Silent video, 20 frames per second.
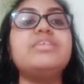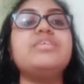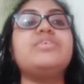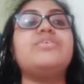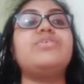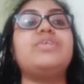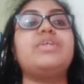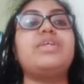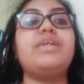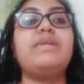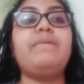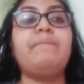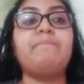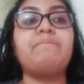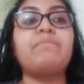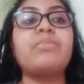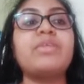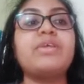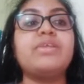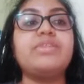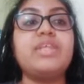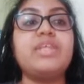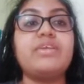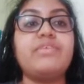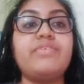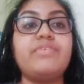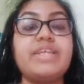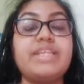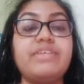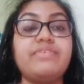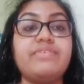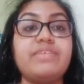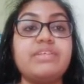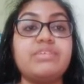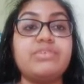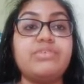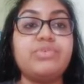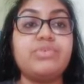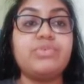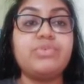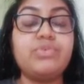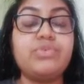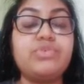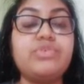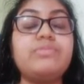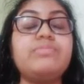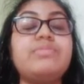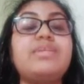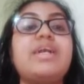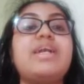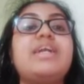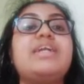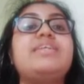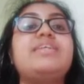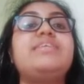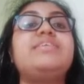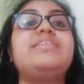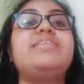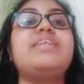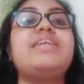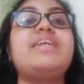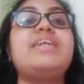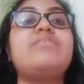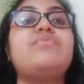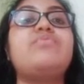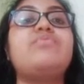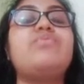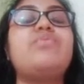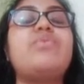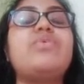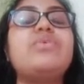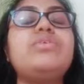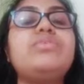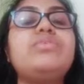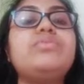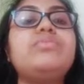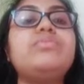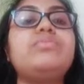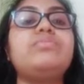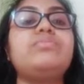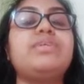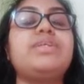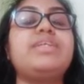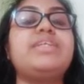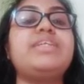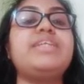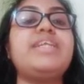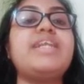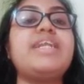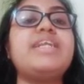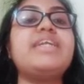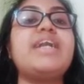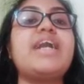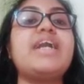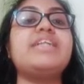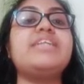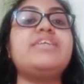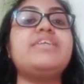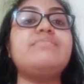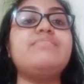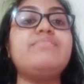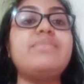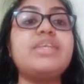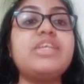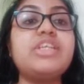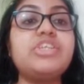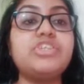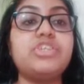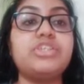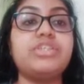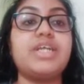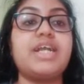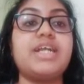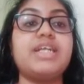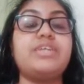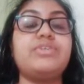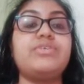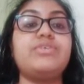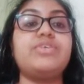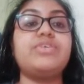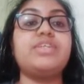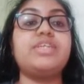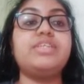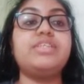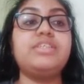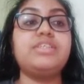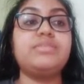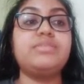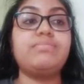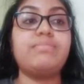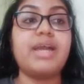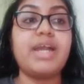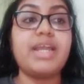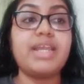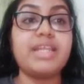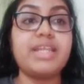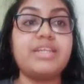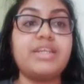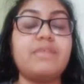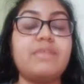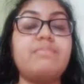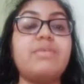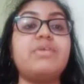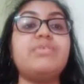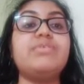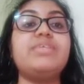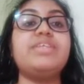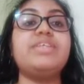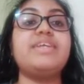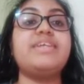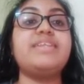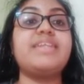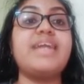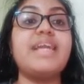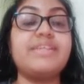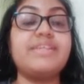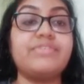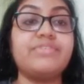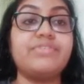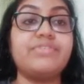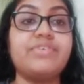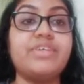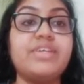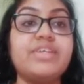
Okay, they are very well groomed and they want to create an image in the target audience's mind about their life.